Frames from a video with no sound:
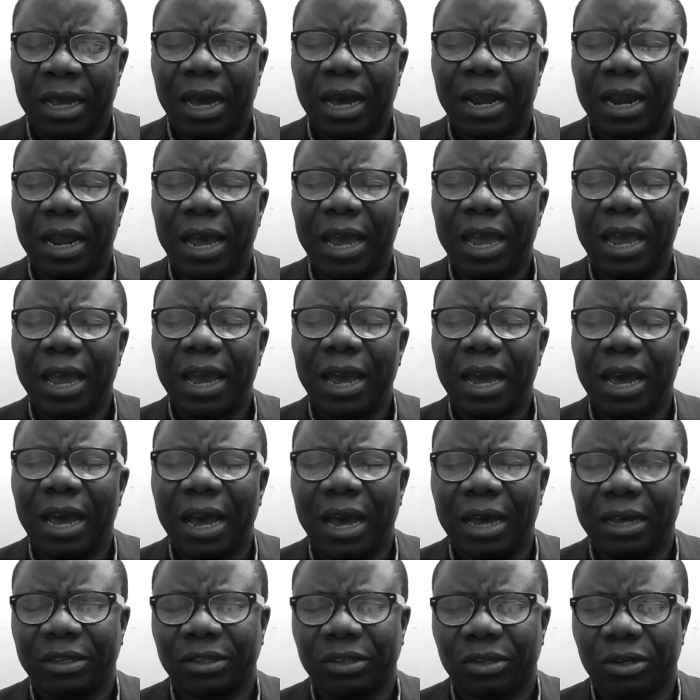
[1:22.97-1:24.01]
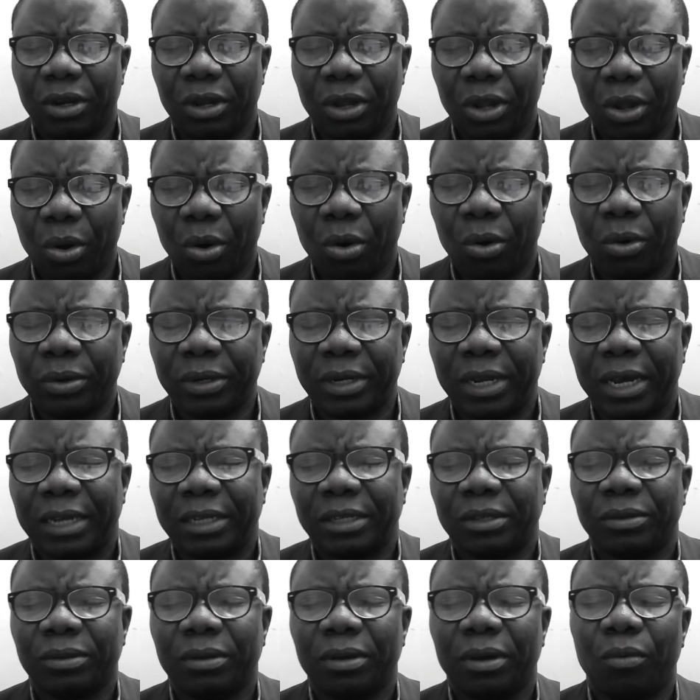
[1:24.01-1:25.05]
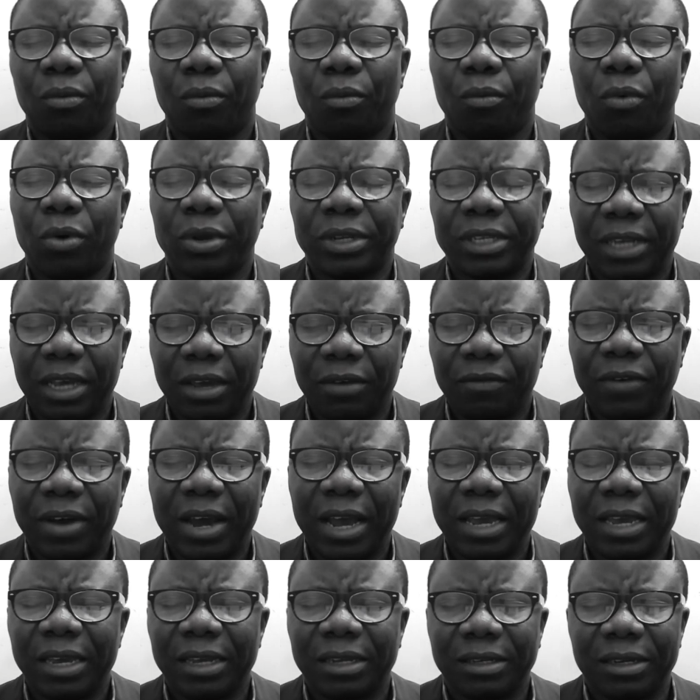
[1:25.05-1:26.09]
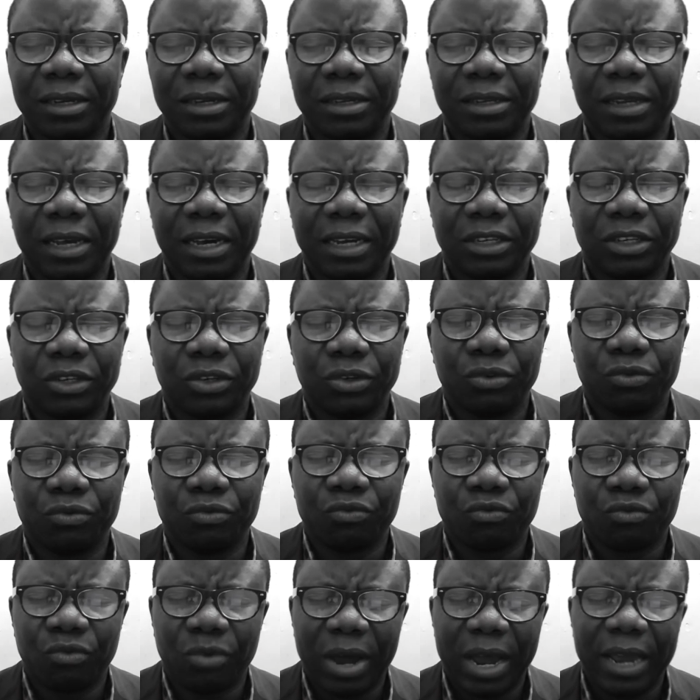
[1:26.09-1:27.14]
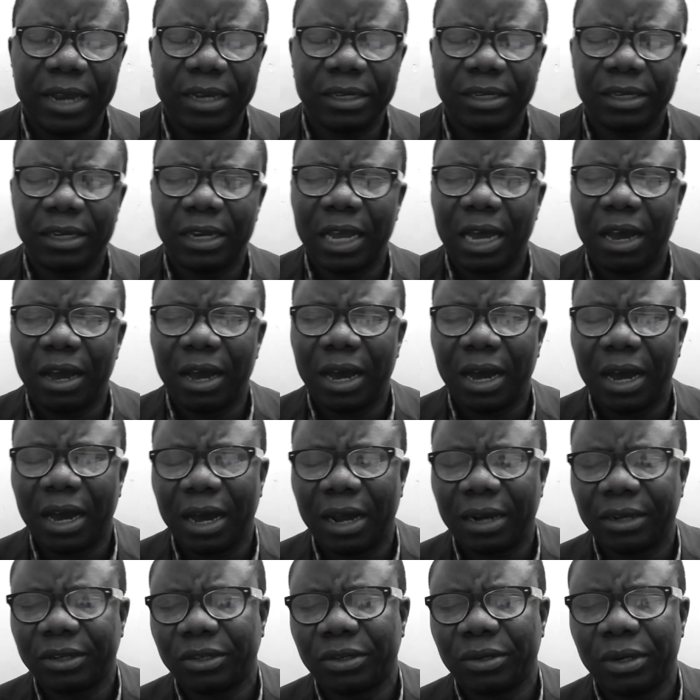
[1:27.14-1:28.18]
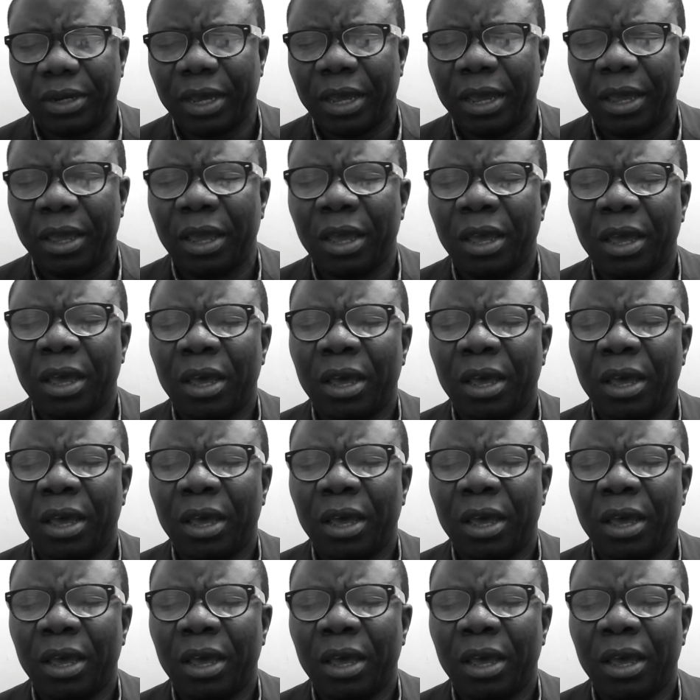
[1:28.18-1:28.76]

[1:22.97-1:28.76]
And I ask, Lord, that whatever it is that you write in our heart today,